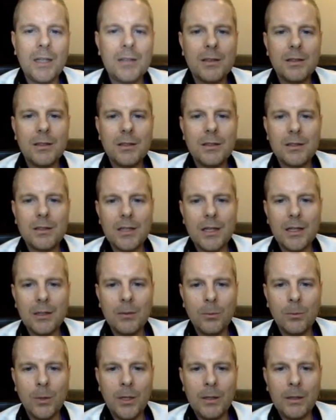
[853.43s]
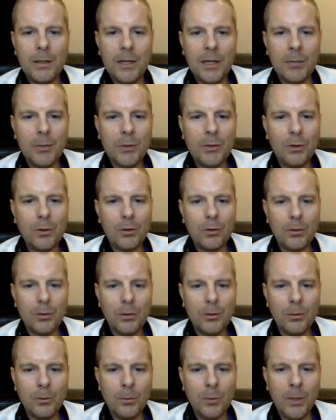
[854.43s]
the second one. How about the
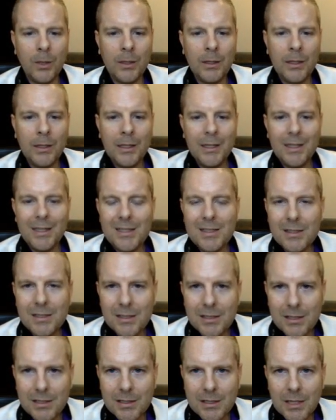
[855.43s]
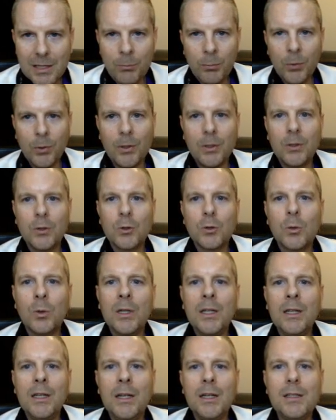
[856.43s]
third one is December
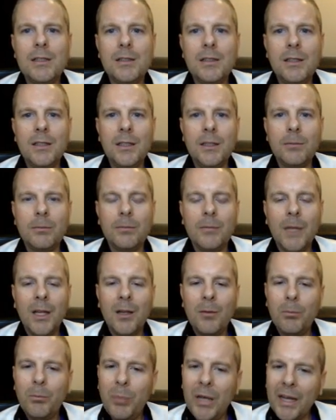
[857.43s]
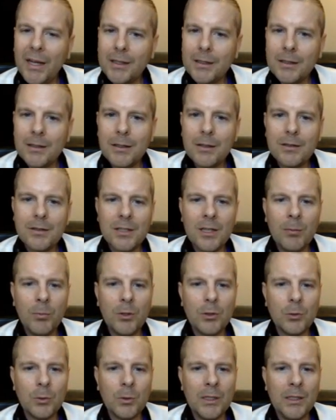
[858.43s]
twenty nineteen. Back in December
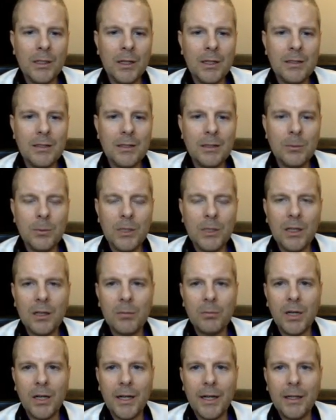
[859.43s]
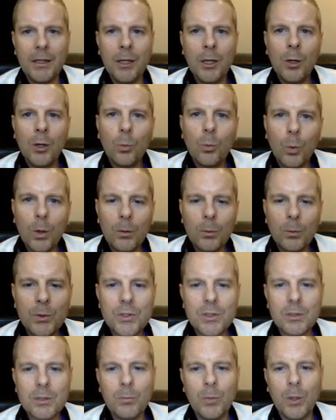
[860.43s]
twenty nineteen, we got a buy. What
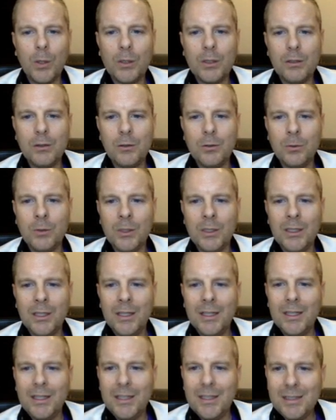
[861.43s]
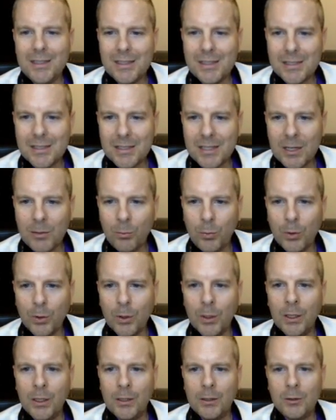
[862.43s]
the market doing in December
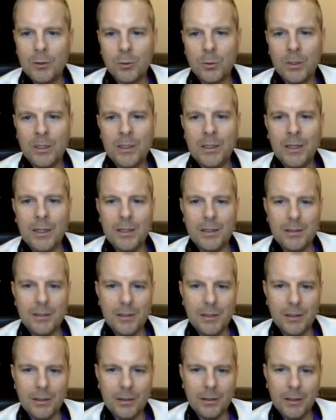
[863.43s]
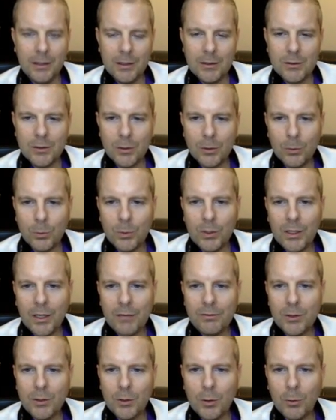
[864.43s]
twenty nineteen? So we
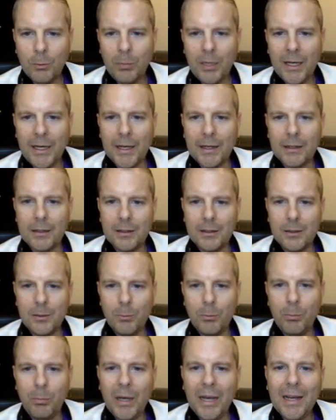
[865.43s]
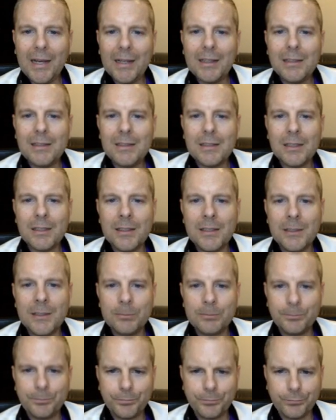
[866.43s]
have to go back, back in time.
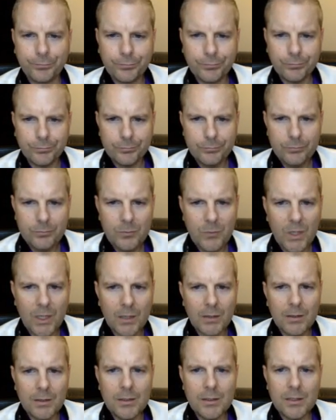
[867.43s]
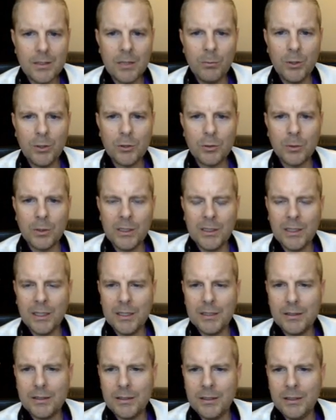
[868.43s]
December twenty
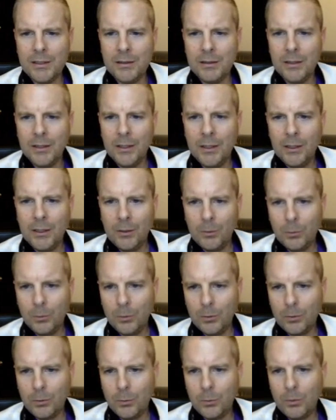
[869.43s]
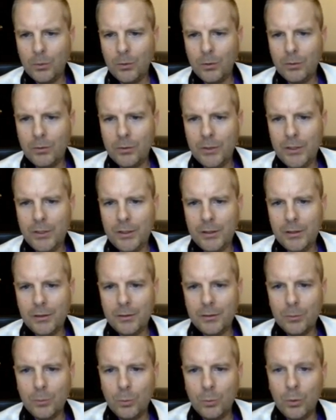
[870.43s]
nineteen, we're, we're over here.
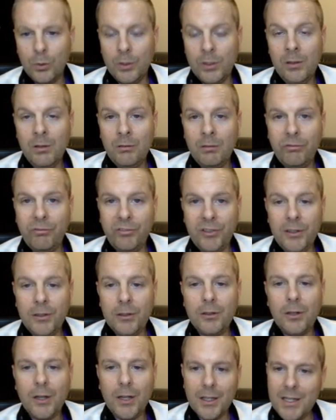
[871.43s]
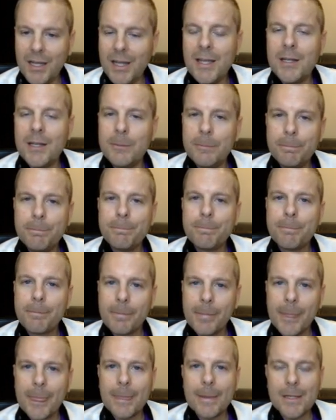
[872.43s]
We're in fear again.
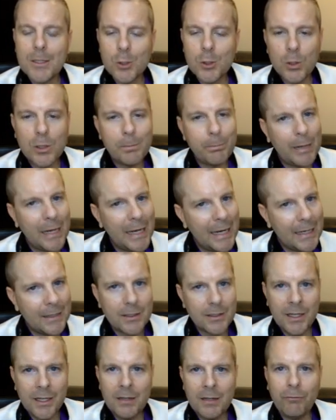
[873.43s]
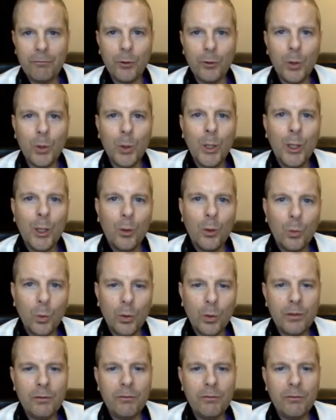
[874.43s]
So the past handful, we're in